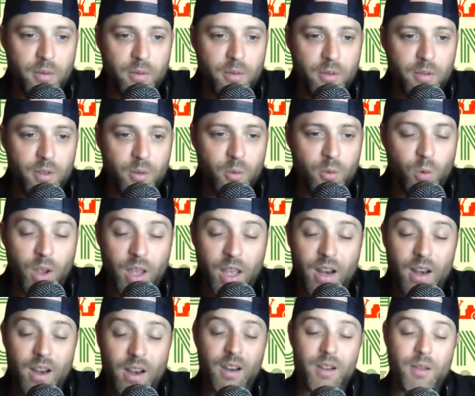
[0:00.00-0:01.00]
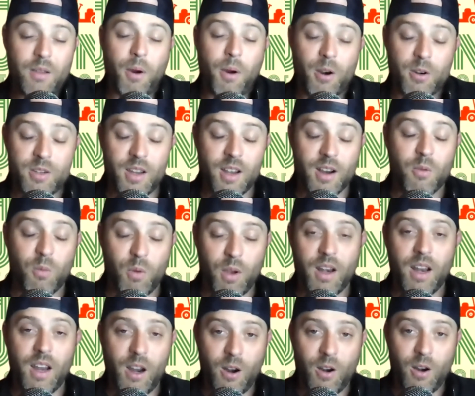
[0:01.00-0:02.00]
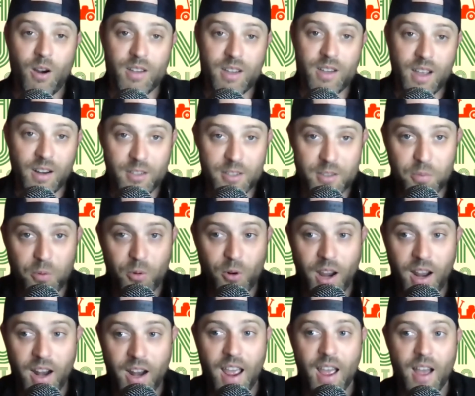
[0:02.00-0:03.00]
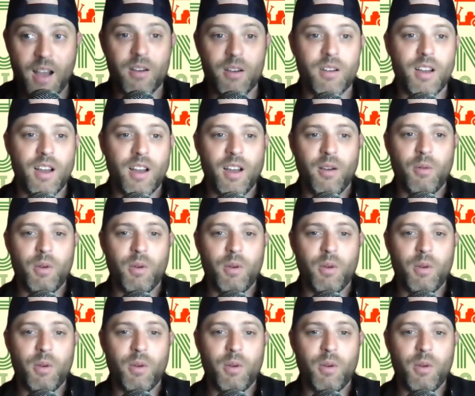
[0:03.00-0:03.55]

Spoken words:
win, the person that can win here is kind of spread out.